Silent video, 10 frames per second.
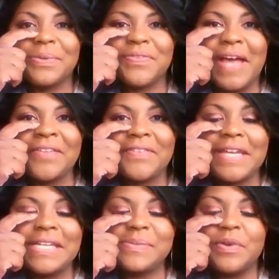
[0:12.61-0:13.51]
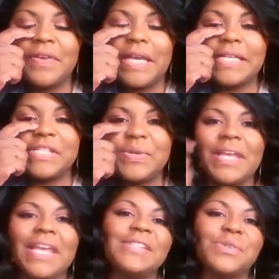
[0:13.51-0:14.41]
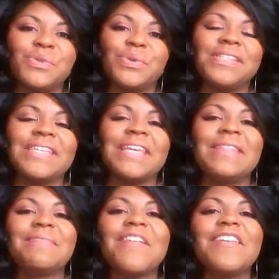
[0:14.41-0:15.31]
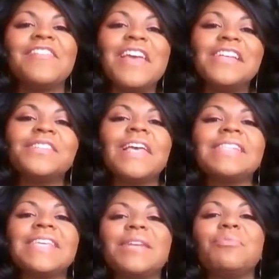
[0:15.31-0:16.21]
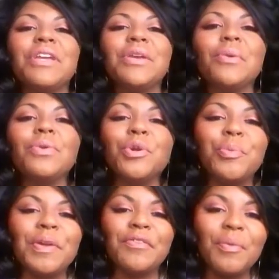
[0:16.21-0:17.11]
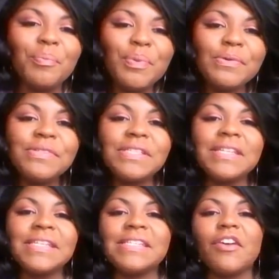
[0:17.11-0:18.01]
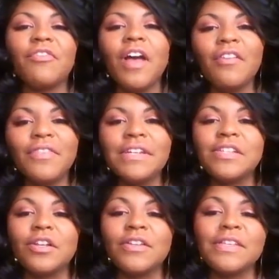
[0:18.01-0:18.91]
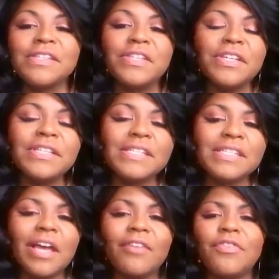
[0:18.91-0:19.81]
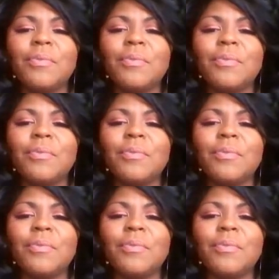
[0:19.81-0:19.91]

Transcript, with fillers: We've got Venus moving into Cancer towards the end of the month, so that's going to bring you a little bit of a boost in this self-confidence, all of this good stuff.